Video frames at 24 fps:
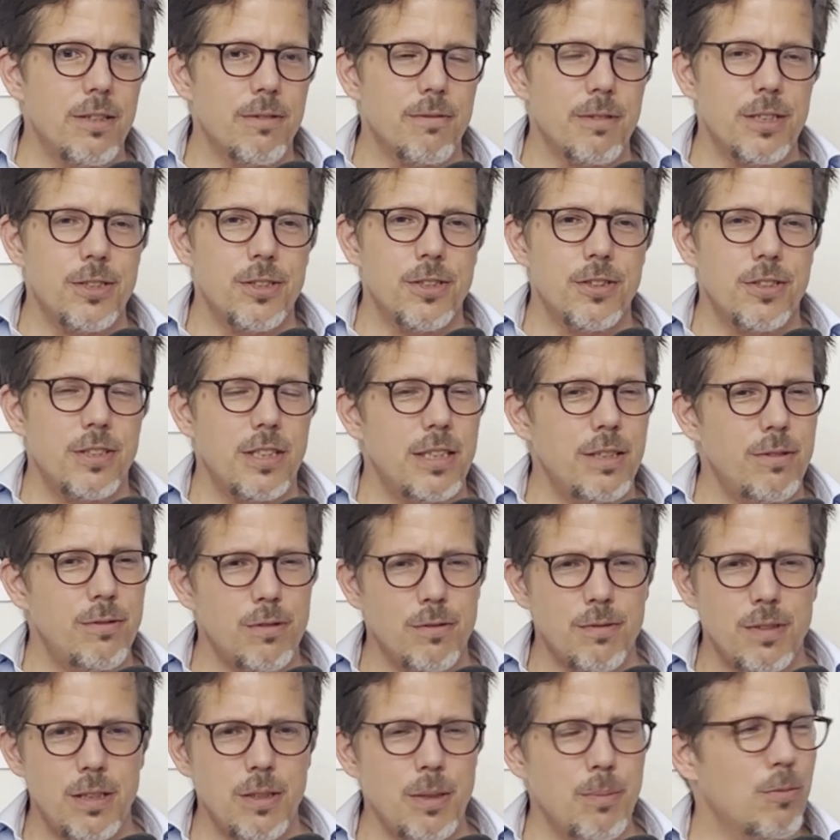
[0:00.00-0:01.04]
the Russians. They have a
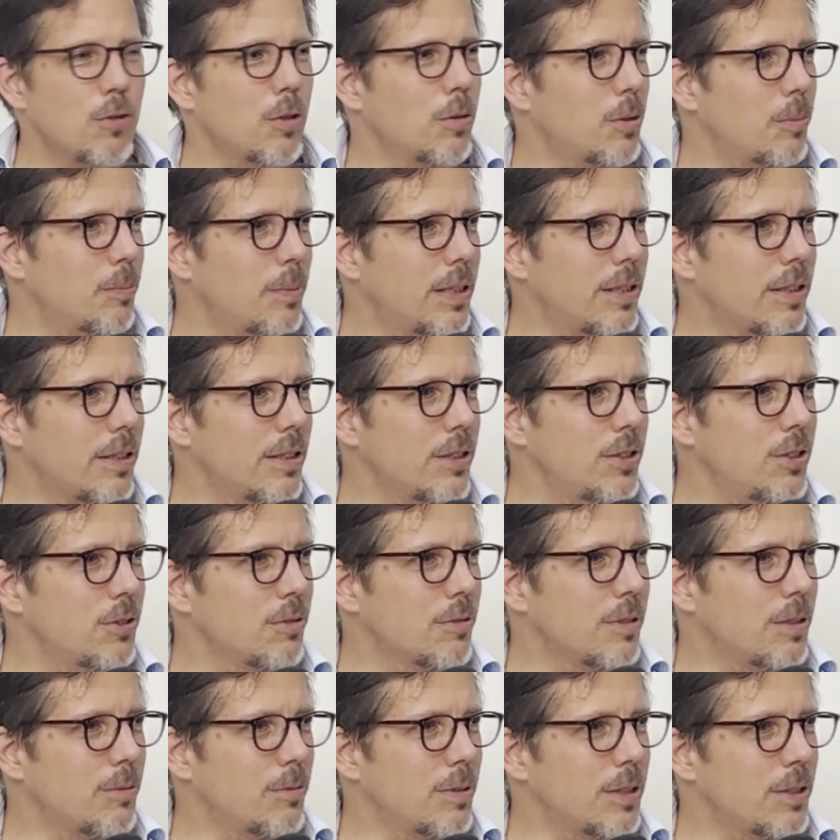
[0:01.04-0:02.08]
very problematic
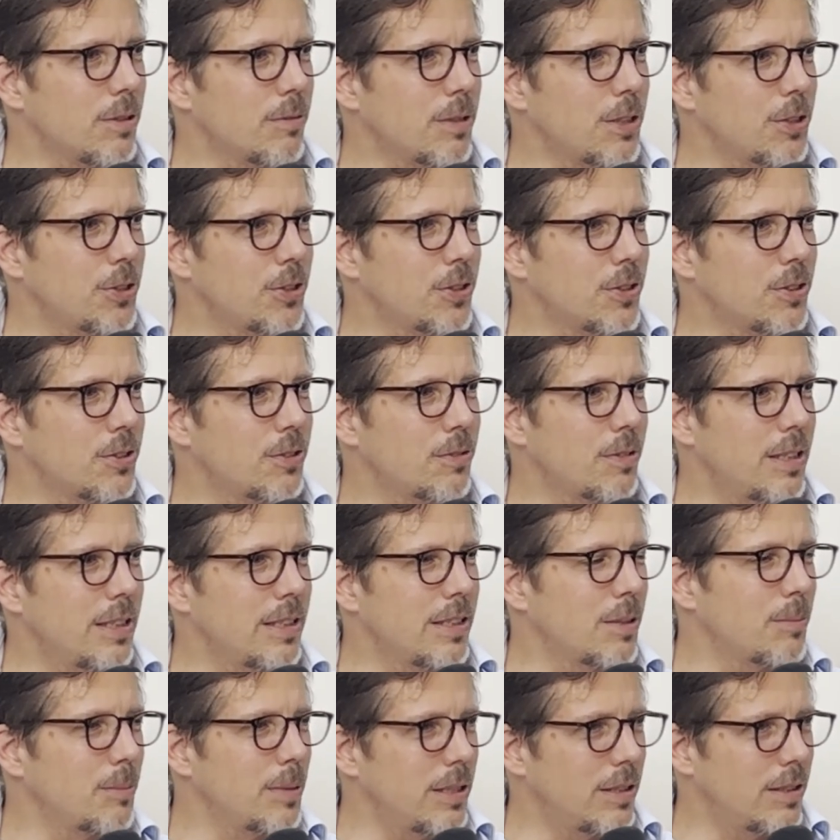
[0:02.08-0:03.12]
history with the Russians,
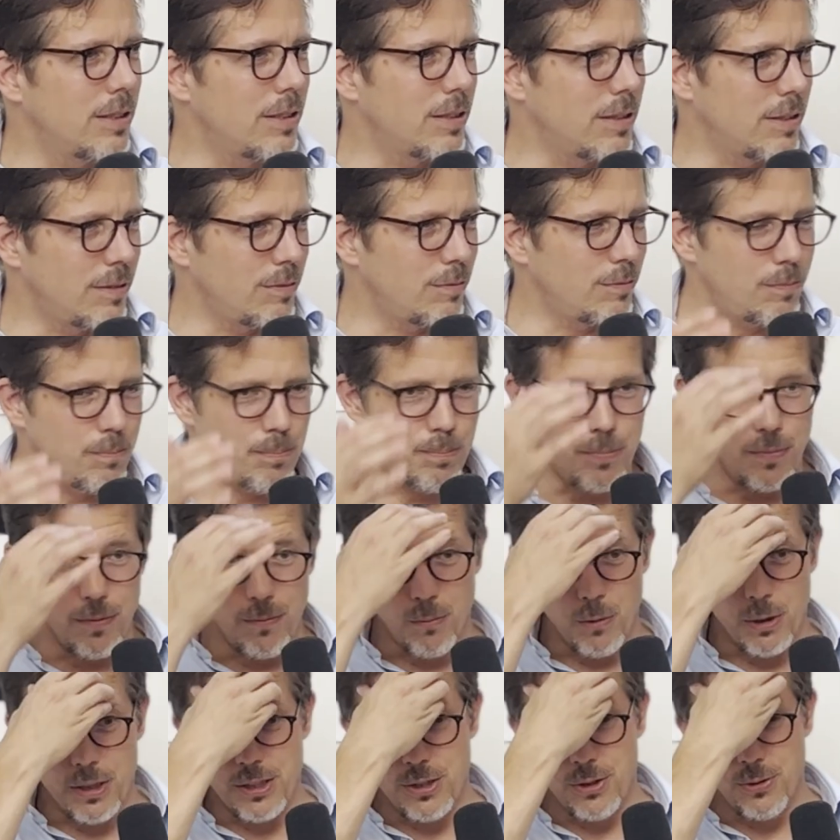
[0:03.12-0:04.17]
right? I mean,
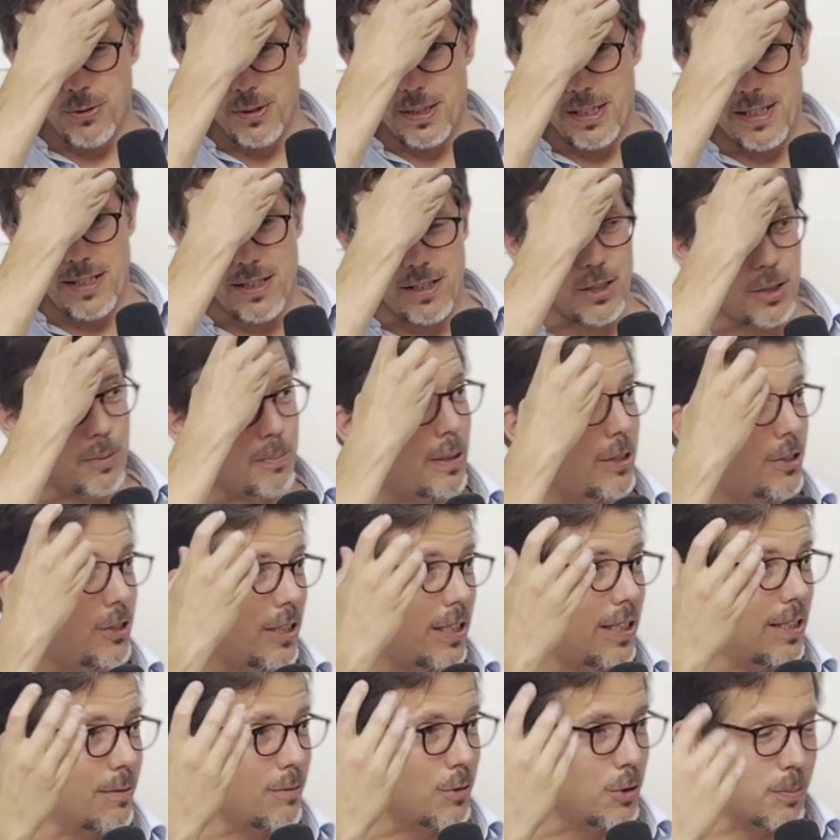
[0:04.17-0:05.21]
what is today
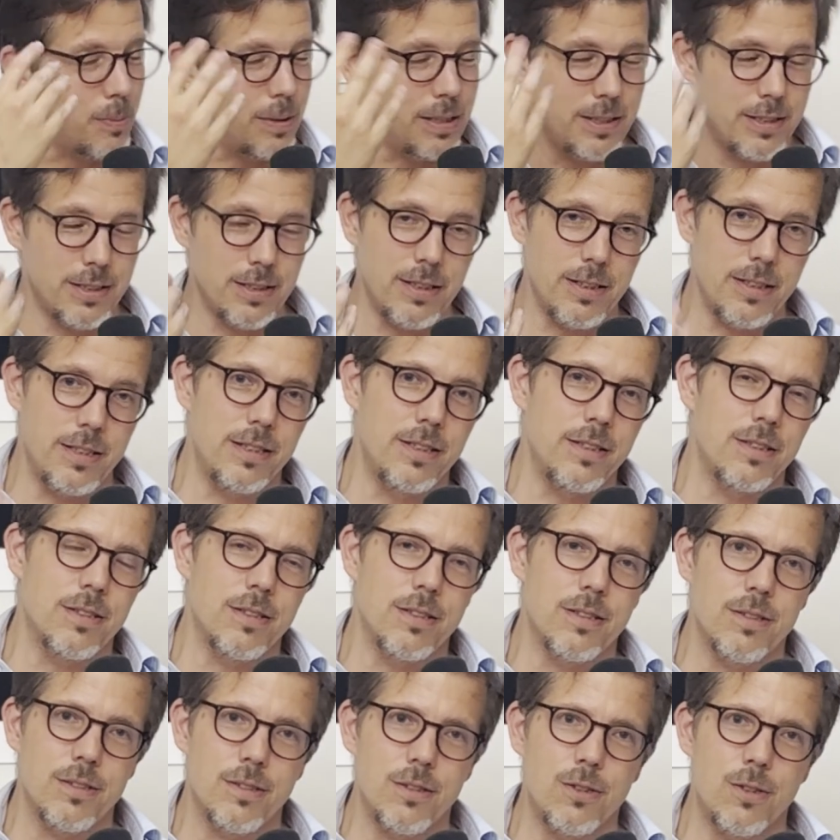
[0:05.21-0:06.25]
Azerbaijan was basically
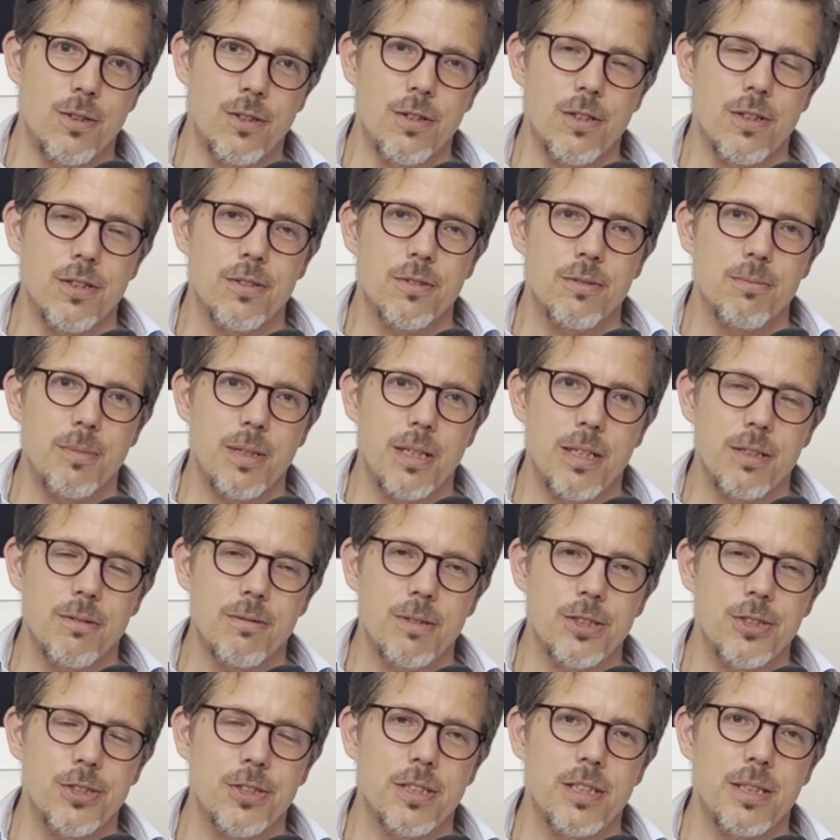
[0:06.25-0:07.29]
conquered by the
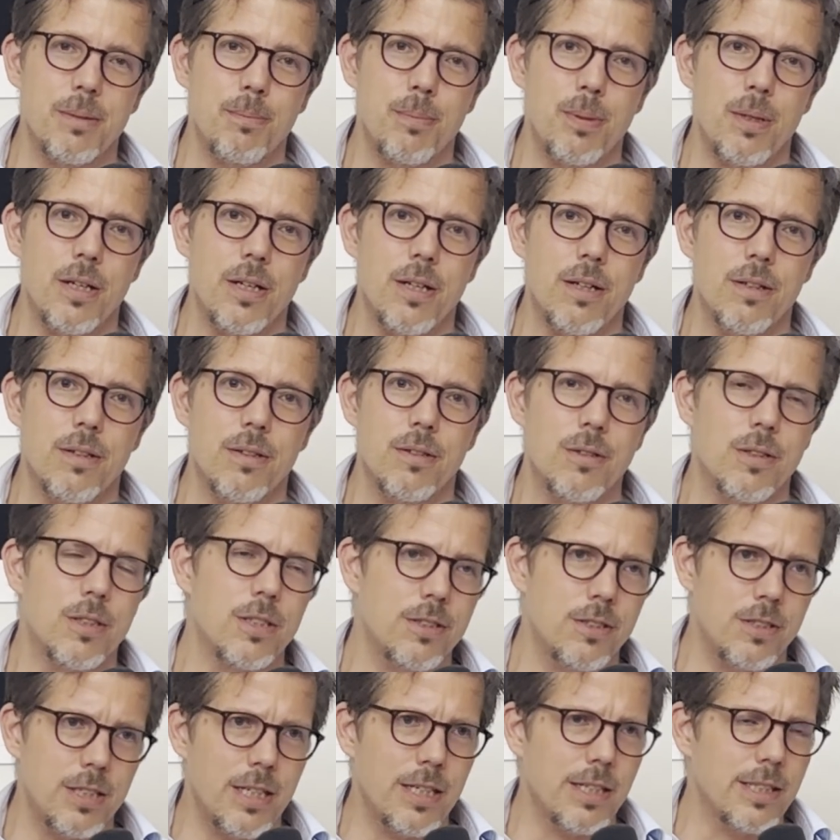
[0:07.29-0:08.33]
Russian Empire, or
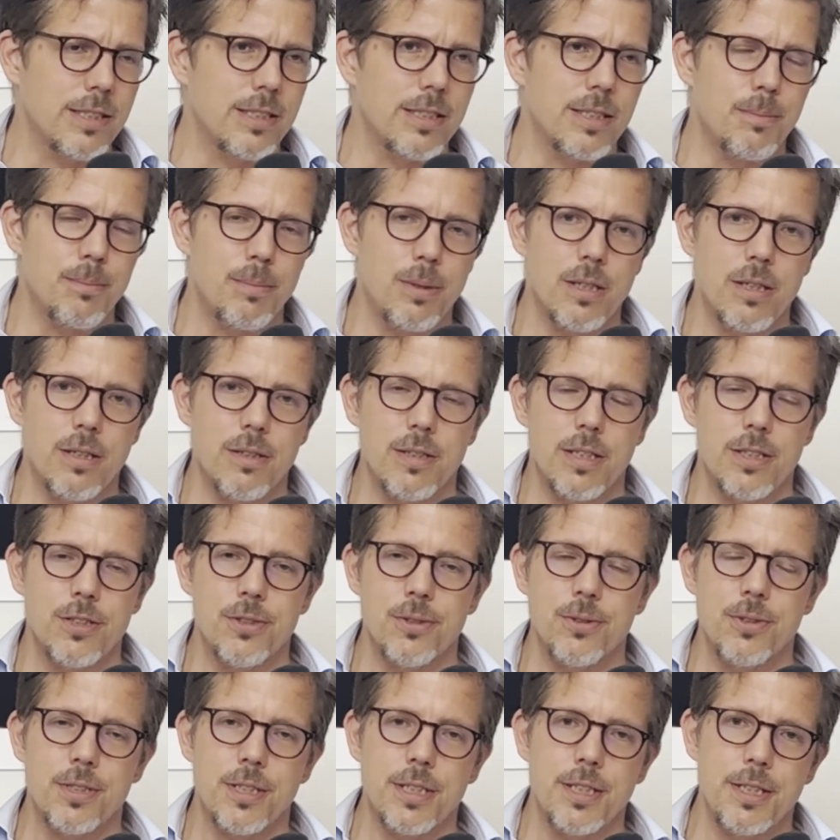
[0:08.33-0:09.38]
the Tsarist Empire, I
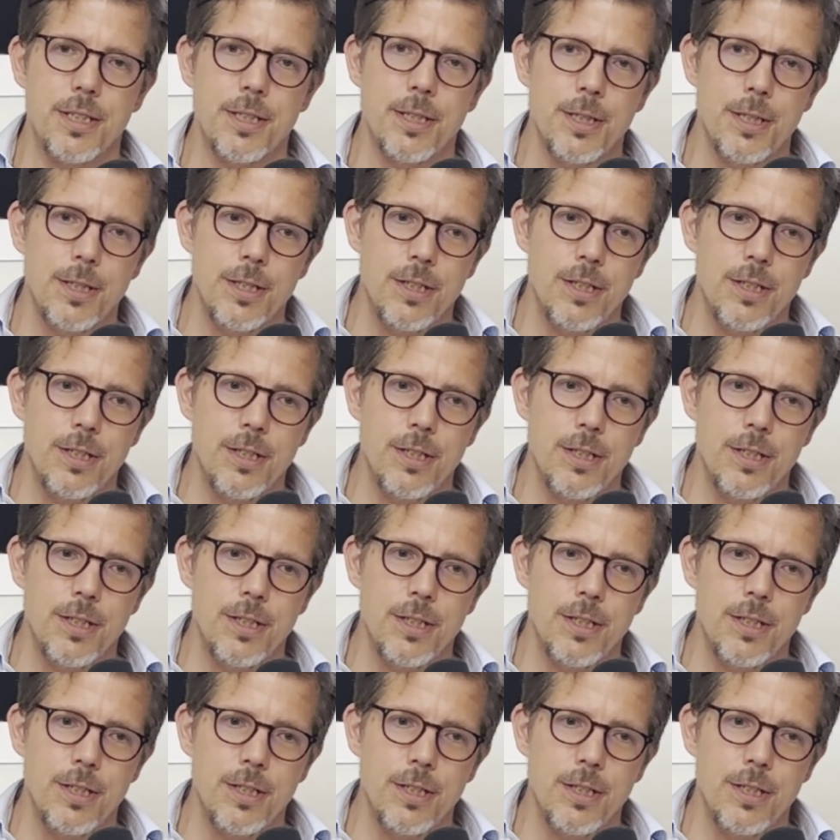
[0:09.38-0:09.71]
should say,